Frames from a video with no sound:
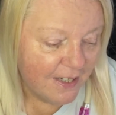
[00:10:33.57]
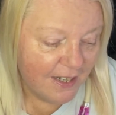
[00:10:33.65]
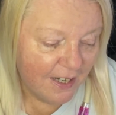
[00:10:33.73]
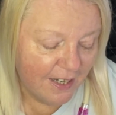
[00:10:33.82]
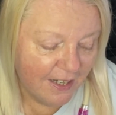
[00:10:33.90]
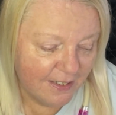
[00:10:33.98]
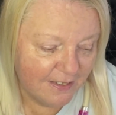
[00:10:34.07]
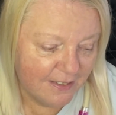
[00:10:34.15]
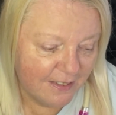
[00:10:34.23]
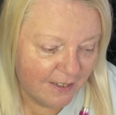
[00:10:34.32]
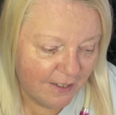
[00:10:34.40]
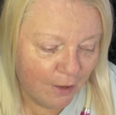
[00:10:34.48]

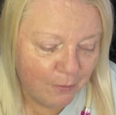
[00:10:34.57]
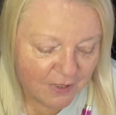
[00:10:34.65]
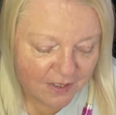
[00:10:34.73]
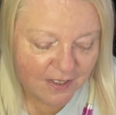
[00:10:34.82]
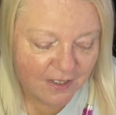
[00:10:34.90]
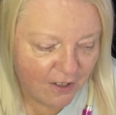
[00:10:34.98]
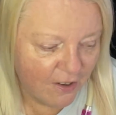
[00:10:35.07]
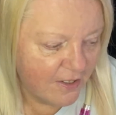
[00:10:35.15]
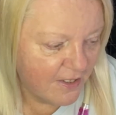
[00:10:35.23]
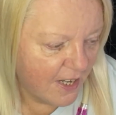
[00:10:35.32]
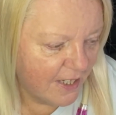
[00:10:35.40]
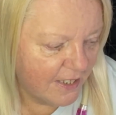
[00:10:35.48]
and uh, I wouldn't
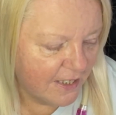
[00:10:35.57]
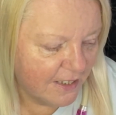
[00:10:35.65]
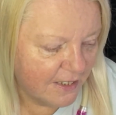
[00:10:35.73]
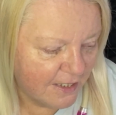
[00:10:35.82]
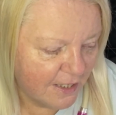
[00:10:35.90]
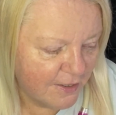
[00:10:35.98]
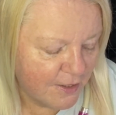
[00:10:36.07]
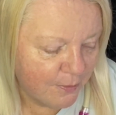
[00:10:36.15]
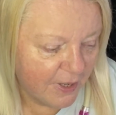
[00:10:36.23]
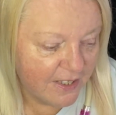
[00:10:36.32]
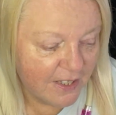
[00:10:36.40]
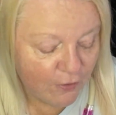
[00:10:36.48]
start taking things
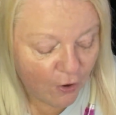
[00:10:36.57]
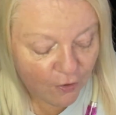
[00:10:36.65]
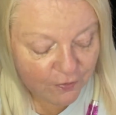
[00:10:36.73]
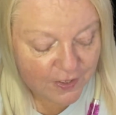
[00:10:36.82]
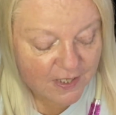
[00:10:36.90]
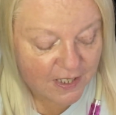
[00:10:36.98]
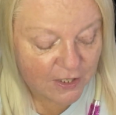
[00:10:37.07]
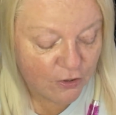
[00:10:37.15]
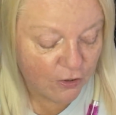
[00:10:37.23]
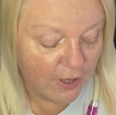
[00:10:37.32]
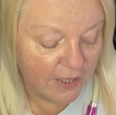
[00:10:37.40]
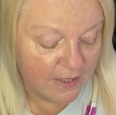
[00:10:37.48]
away. They've obviously
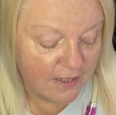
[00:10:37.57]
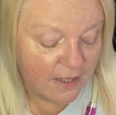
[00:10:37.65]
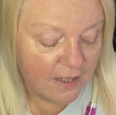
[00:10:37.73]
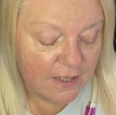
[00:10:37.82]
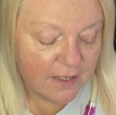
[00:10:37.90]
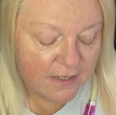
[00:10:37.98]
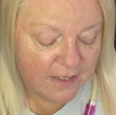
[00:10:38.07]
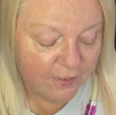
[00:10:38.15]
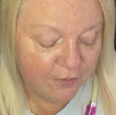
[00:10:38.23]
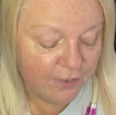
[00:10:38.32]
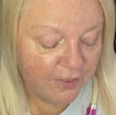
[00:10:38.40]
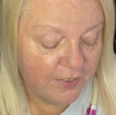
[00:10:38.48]
trying
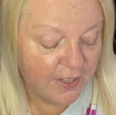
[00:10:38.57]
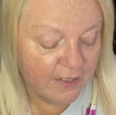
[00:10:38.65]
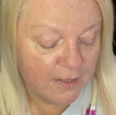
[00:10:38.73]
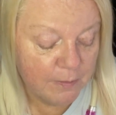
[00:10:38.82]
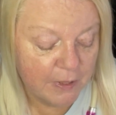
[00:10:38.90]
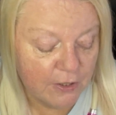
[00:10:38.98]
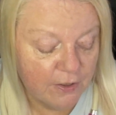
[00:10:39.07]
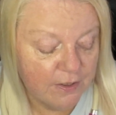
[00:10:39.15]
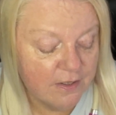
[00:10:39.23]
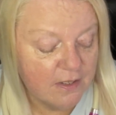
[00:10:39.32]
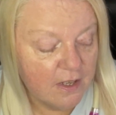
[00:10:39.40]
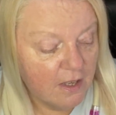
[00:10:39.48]
different things
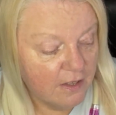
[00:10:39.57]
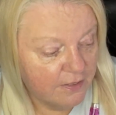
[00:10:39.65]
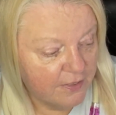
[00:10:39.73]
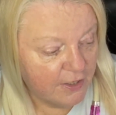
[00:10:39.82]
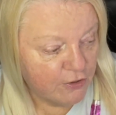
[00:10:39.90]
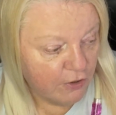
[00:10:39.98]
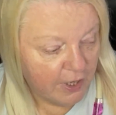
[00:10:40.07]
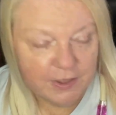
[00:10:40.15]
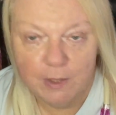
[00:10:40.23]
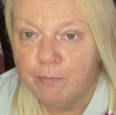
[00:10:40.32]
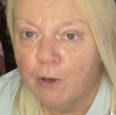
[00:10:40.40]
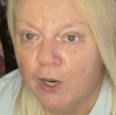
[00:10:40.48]
because they tried
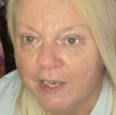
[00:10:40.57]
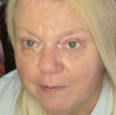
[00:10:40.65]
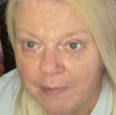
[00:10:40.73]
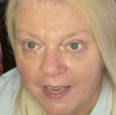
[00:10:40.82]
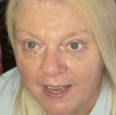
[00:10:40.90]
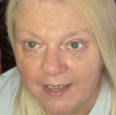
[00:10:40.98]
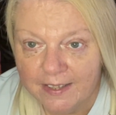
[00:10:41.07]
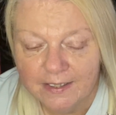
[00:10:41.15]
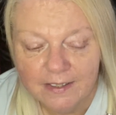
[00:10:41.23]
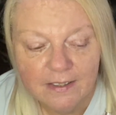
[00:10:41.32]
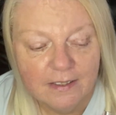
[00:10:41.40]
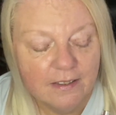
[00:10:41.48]
the poly bag,
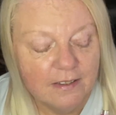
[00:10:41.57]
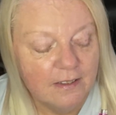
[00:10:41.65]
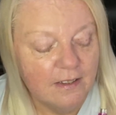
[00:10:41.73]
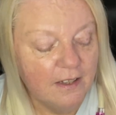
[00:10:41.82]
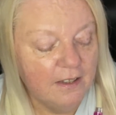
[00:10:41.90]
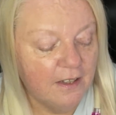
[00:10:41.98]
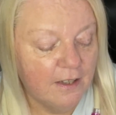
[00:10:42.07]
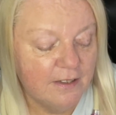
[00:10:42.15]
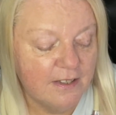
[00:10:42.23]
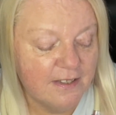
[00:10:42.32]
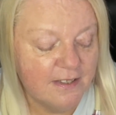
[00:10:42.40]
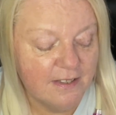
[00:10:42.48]
uh,
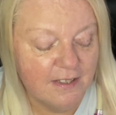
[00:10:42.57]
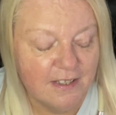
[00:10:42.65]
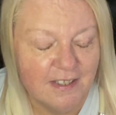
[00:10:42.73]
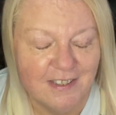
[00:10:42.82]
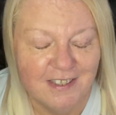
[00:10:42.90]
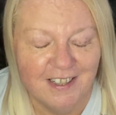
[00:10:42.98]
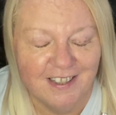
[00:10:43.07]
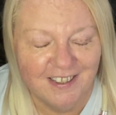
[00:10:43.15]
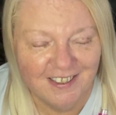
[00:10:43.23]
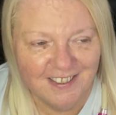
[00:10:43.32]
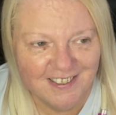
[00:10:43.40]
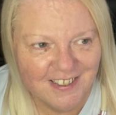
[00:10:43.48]
the, the
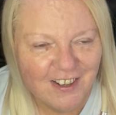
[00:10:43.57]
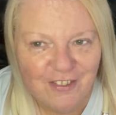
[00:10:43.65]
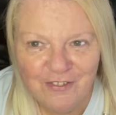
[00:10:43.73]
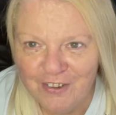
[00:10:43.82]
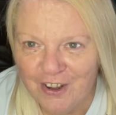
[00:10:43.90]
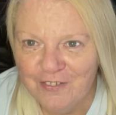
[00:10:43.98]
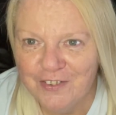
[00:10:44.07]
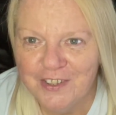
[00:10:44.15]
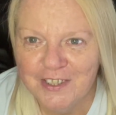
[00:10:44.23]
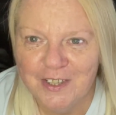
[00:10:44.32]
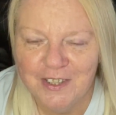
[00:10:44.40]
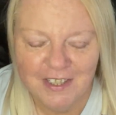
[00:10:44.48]
stickers, rather
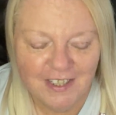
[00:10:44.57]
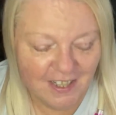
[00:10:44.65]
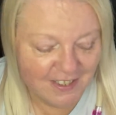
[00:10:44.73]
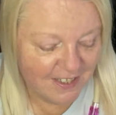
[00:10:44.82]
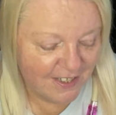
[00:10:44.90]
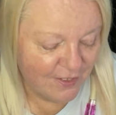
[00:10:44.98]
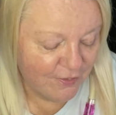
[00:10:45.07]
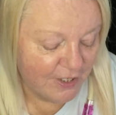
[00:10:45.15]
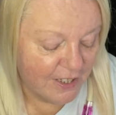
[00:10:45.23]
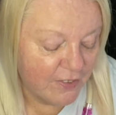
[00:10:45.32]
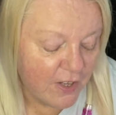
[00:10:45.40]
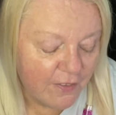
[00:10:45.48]
than a, a decent free
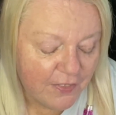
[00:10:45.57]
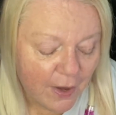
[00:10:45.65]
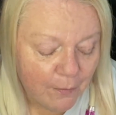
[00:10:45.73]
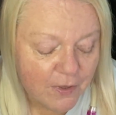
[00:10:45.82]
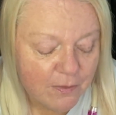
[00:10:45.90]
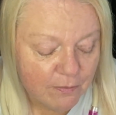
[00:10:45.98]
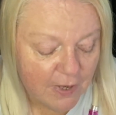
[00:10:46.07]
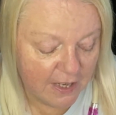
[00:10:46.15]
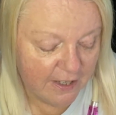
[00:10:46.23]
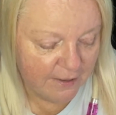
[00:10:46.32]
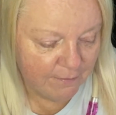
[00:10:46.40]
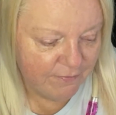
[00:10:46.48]
gift. So if that was me,